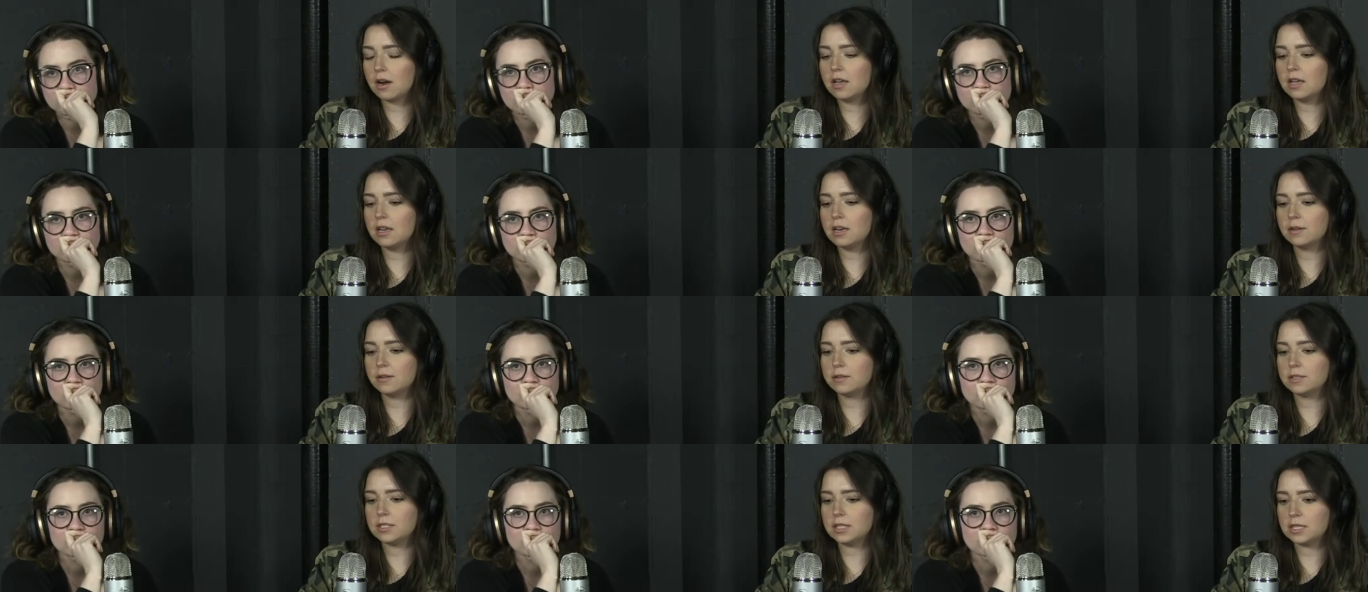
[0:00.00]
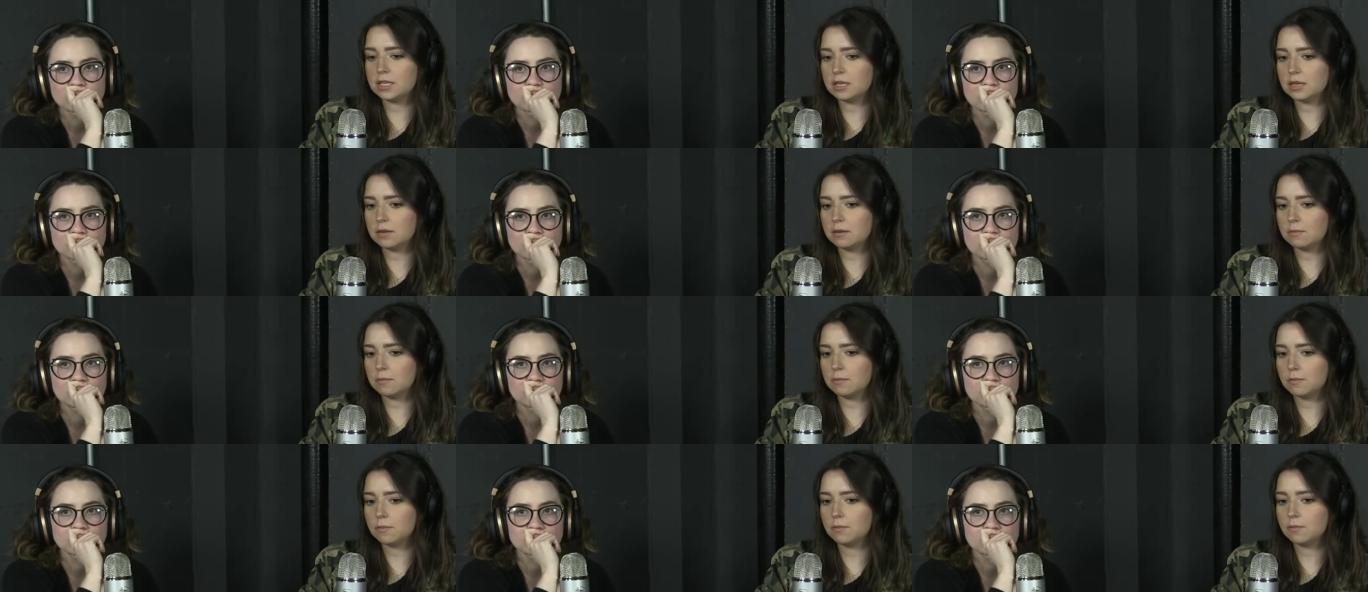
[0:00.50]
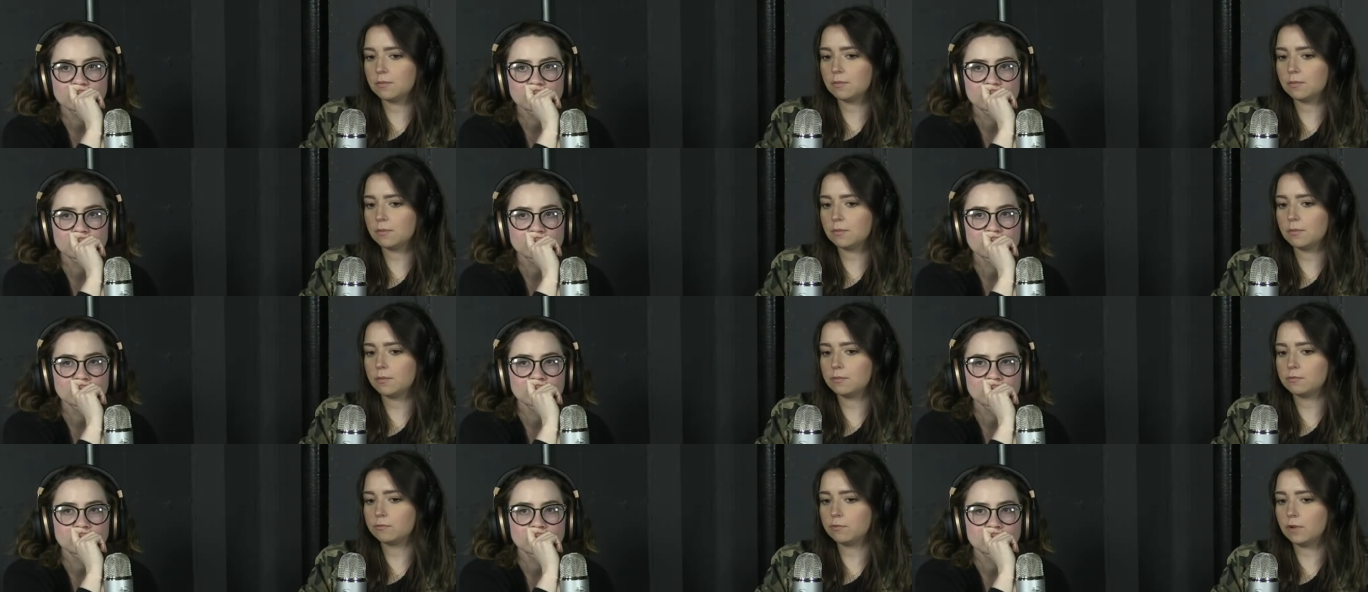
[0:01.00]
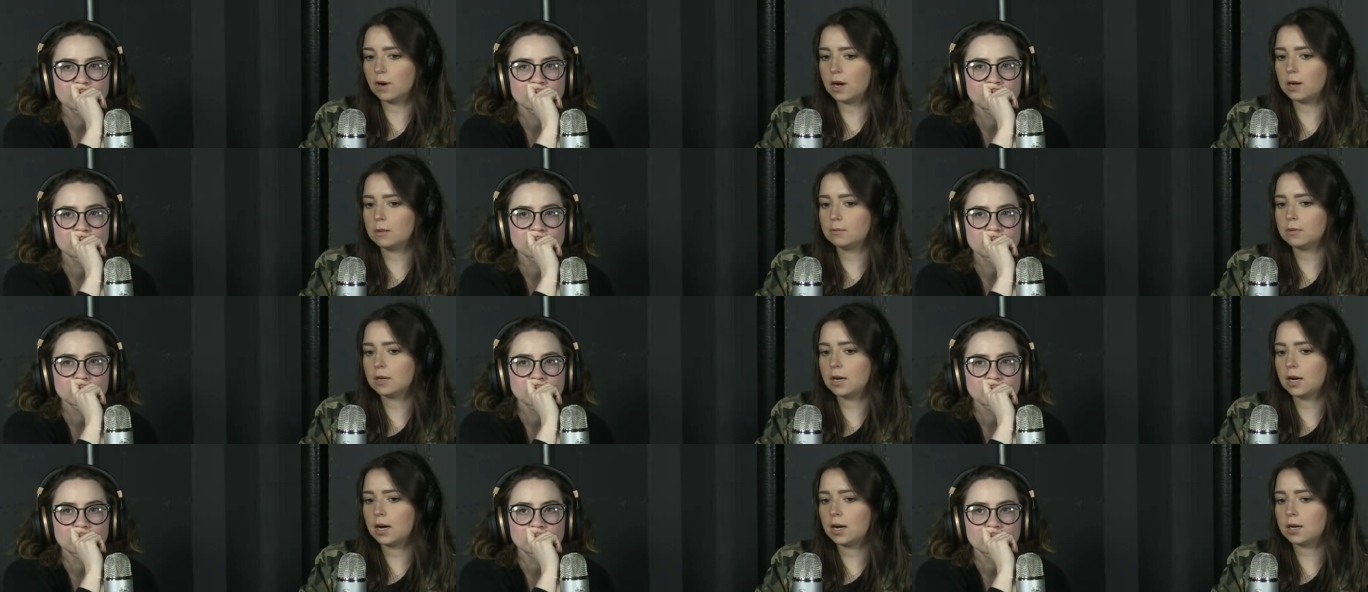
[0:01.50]
Speaker 1: in a teen rom
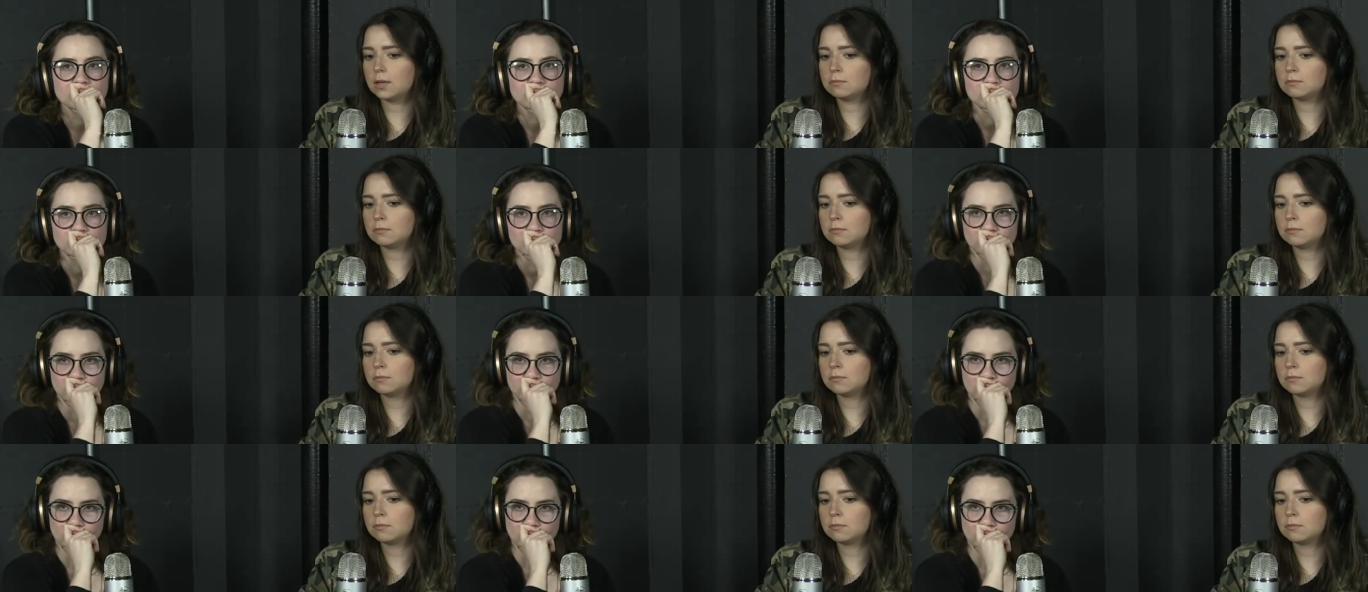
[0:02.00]
com.